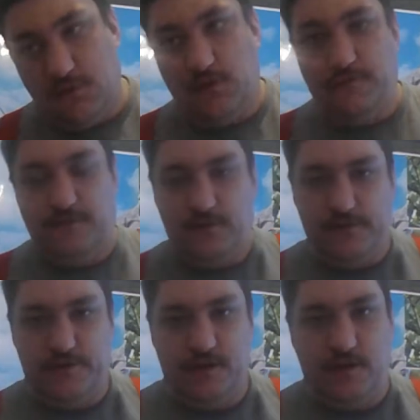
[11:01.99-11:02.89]

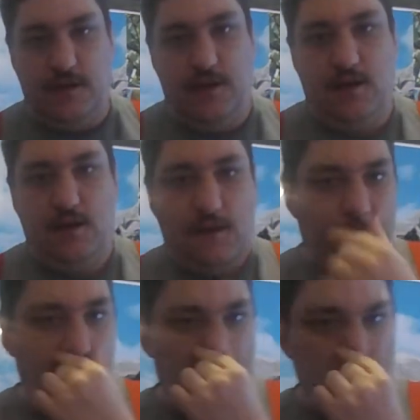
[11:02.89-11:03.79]
Unfortunately.
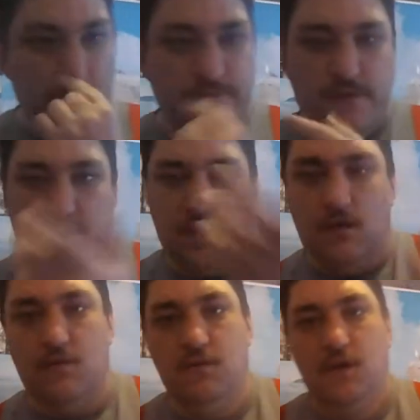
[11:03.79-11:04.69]

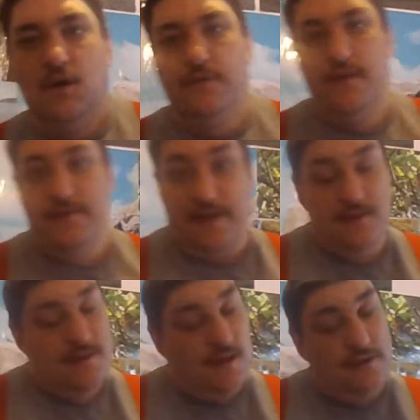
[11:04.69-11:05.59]
So there's that
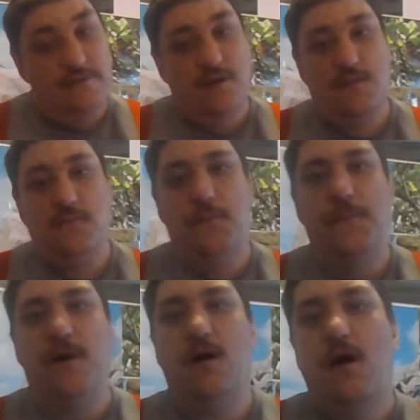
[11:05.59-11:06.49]
side of it.
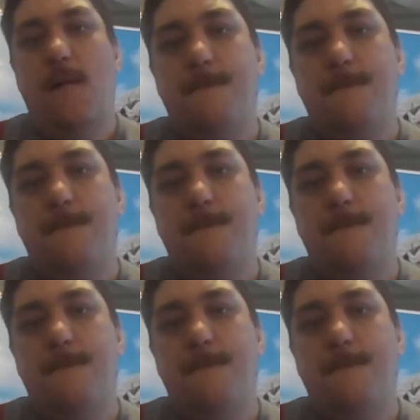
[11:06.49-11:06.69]
But